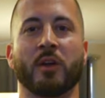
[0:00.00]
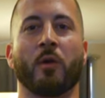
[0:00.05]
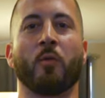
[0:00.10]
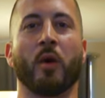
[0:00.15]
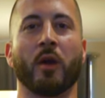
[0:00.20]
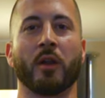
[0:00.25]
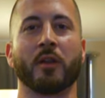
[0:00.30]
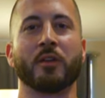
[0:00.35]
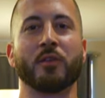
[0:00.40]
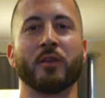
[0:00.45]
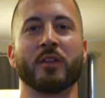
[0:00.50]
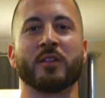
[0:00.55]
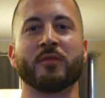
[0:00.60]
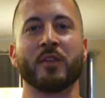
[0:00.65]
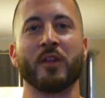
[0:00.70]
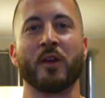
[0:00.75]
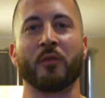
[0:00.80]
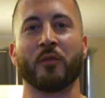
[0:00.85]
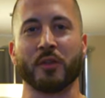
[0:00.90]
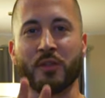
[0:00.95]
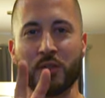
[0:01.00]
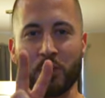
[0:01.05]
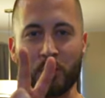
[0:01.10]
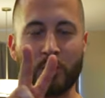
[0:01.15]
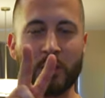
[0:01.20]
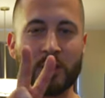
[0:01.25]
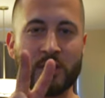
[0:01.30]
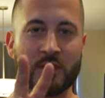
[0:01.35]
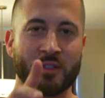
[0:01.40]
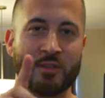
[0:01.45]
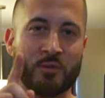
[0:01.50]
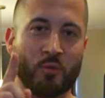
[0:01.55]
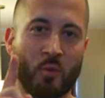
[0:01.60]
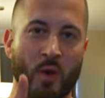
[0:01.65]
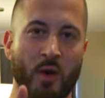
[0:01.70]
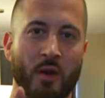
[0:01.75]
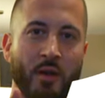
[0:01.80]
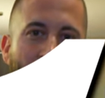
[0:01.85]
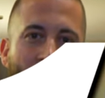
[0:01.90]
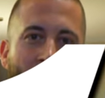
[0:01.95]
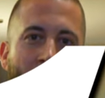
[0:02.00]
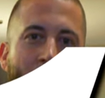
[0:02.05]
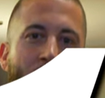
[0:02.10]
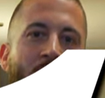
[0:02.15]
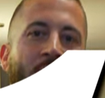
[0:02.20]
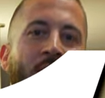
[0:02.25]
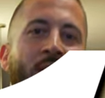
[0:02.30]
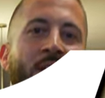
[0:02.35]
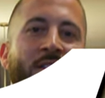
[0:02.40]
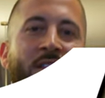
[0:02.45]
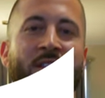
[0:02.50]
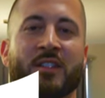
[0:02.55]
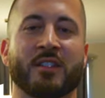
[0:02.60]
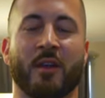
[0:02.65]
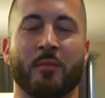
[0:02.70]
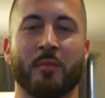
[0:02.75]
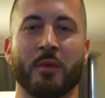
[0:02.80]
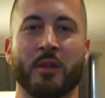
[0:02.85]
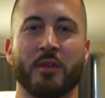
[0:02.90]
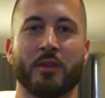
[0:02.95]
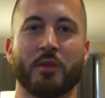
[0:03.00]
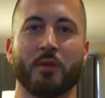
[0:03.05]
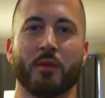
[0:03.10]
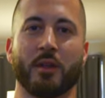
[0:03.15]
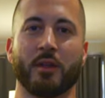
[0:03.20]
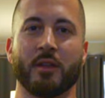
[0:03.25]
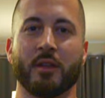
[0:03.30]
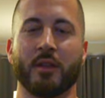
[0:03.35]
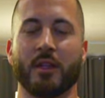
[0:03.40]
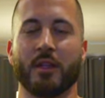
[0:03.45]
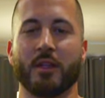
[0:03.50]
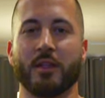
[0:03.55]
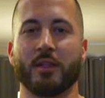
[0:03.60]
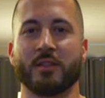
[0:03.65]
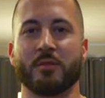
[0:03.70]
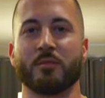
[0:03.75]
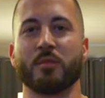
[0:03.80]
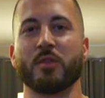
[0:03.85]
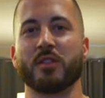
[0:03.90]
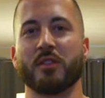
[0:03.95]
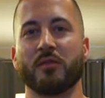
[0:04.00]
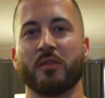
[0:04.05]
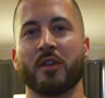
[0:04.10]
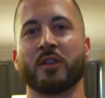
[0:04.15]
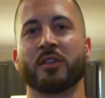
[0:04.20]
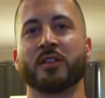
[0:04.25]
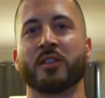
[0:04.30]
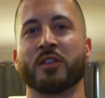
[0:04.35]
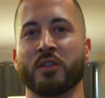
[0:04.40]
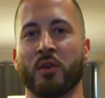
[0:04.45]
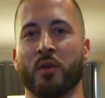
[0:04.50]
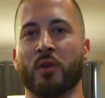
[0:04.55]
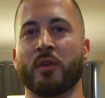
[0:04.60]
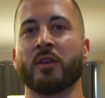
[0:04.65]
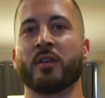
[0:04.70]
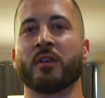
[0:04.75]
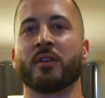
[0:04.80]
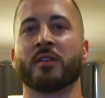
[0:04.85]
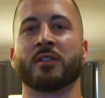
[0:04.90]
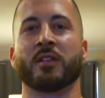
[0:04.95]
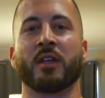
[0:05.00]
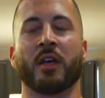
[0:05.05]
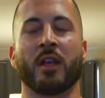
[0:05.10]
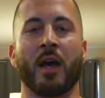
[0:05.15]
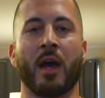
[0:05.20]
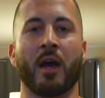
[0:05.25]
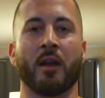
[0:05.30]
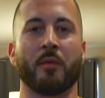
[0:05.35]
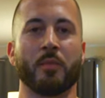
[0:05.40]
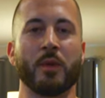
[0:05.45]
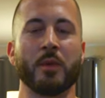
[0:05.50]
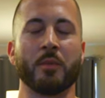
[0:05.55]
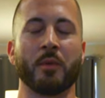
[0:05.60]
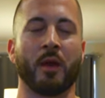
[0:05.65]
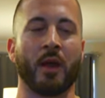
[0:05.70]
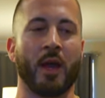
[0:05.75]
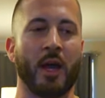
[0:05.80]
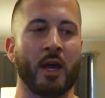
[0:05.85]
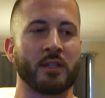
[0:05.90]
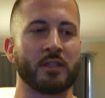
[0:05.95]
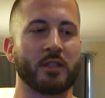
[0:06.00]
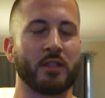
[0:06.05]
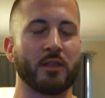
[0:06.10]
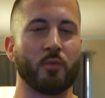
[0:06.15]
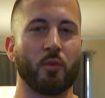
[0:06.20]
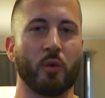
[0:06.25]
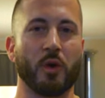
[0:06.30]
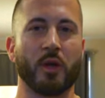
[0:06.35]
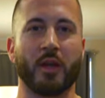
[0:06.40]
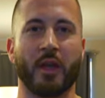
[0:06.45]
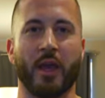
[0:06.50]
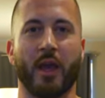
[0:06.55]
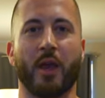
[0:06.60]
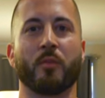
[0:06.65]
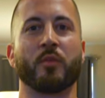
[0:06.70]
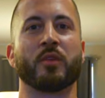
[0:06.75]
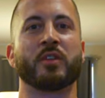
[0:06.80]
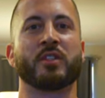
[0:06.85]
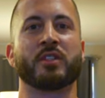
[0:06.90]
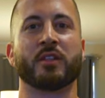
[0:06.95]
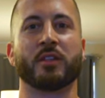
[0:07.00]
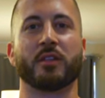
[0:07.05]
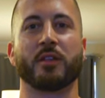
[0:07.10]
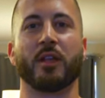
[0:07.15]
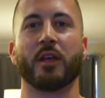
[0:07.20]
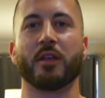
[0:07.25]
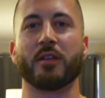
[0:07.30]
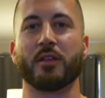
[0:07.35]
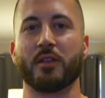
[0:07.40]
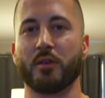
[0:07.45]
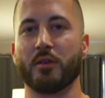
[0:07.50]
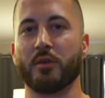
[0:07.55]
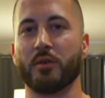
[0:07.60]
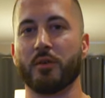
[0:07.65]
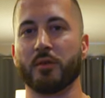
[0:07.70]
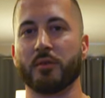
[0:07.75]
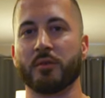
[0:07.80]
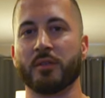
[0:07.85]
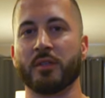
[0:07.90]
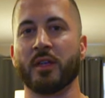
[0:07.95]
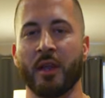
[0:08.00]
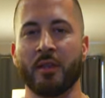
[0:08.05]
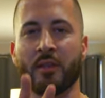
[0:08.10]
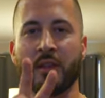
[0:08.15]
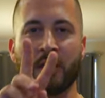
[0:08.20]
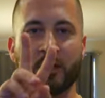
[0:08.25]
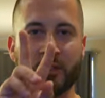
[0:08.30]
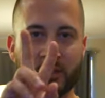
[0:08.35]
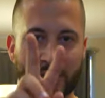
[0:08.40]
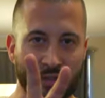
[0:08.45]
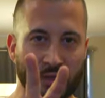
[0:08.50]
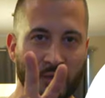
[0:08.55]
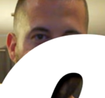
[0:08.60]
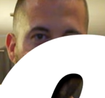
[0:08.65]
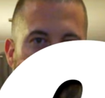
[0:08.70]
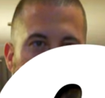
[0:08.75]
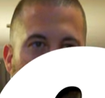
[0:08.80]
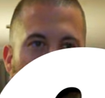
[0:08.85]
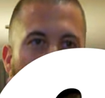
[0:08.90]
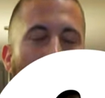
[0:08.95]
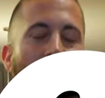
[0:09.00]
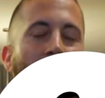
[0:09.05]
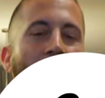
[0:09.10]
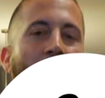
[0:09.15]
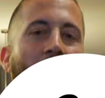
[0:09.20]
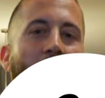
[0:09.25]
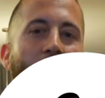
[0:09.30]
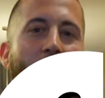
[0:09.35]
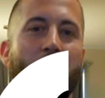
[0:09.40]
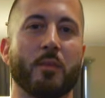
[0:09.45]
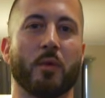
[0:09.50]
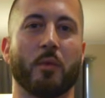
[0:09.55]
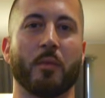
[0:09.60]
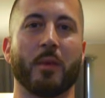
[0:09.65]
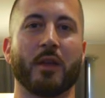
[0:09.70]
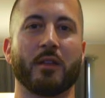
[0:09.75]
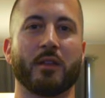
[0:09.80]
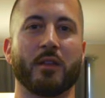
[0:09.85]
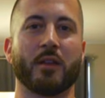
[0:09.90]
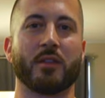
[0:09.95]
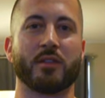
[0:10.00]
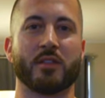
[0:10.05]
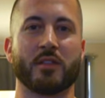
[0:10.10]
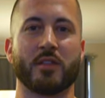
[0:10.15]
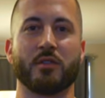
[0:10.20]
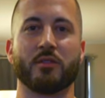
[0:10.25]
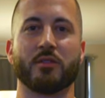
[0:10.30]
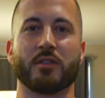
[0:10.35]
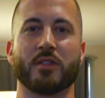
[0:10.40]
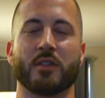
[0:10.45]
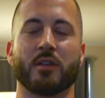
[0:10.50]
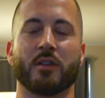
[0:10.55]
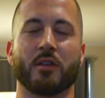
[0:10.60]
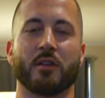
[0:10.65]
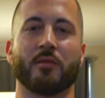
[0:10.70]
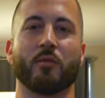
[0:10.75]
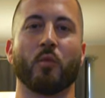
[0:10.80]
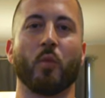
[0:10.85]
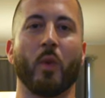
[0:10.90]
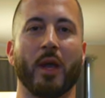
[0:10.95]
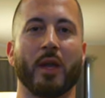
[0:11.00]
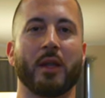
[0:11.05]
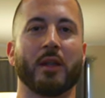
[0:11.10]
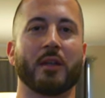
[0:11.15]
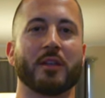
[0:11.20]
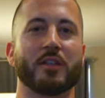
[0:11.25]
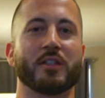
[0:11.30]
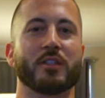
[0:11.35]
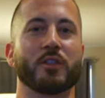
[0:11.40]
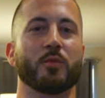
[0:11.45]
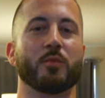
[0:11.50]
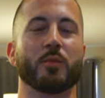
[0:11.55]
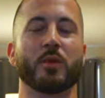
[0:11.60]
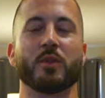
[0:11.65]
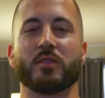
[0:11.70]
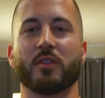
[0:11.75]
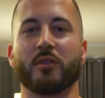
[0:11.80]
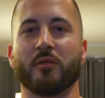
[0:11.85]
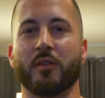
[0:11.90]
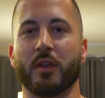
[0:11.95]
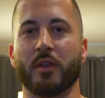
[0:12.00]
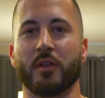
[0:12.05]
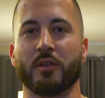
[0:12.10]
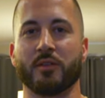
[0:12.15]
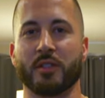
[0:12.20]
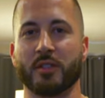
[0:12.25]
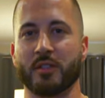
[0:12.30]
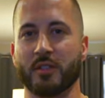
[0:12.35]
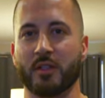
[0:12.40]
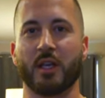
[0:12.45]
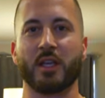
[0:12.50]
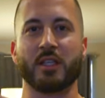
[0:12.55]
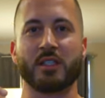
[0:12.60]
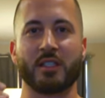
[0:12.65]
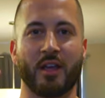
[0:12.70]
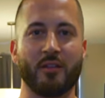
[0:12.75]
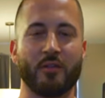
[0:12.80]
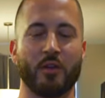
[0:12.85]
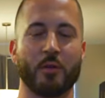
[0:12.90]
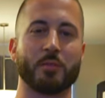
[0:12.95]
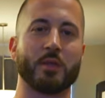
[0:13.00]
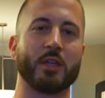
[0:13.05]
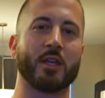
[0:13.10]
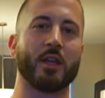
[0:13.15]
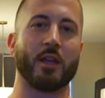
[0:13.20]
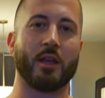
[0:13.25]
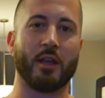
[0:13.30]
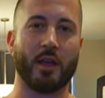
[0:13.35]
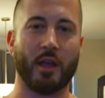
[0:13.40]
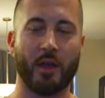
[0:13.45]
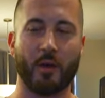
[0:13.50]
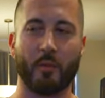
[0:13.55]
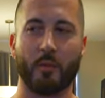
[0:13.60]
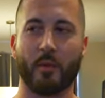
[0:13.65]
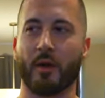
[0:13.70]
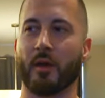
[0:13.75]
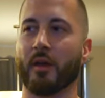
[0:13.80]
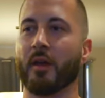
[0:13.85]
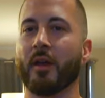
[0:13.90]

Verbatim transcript: So I wanna do this video for two reasons. One, because since I've been doing these music video tutorials, a lot of people are asking what camera should they use. And then two, a lot of people make the excuse of waiting to shoot music videos until they save up to get a camera.